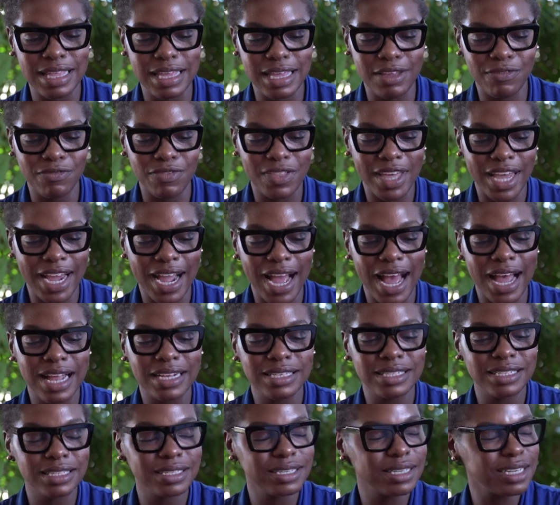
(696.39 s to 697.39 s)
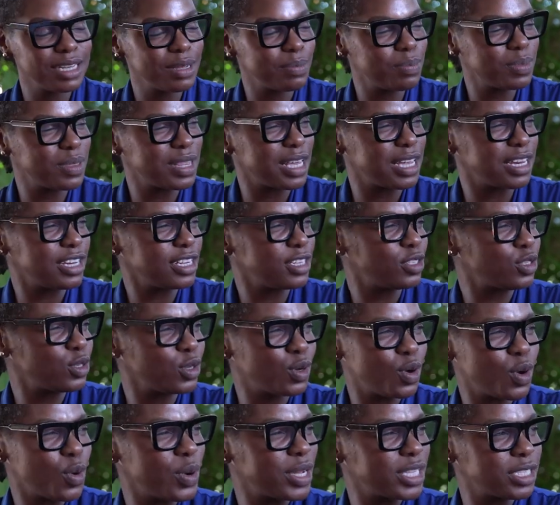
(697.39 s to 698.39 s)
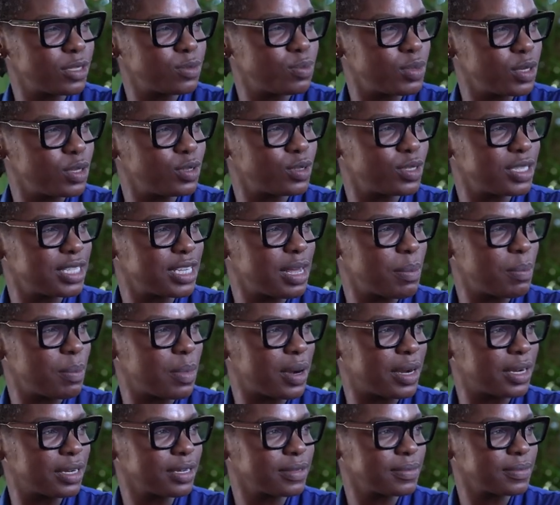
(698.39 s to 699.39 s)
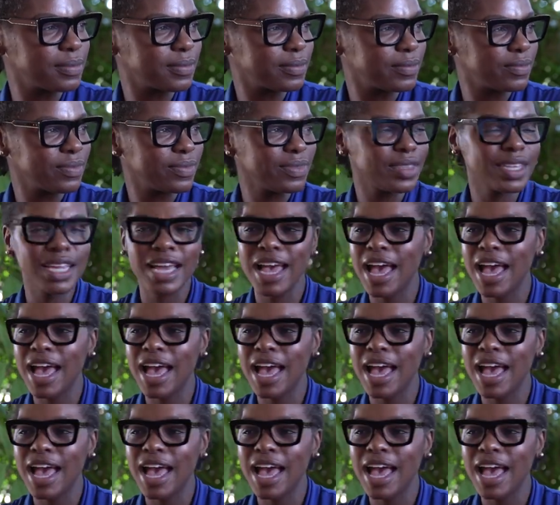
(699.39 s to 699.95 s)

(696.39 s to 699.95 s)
if they can't sleep, they need to go and speak to someone. Mm -hmm.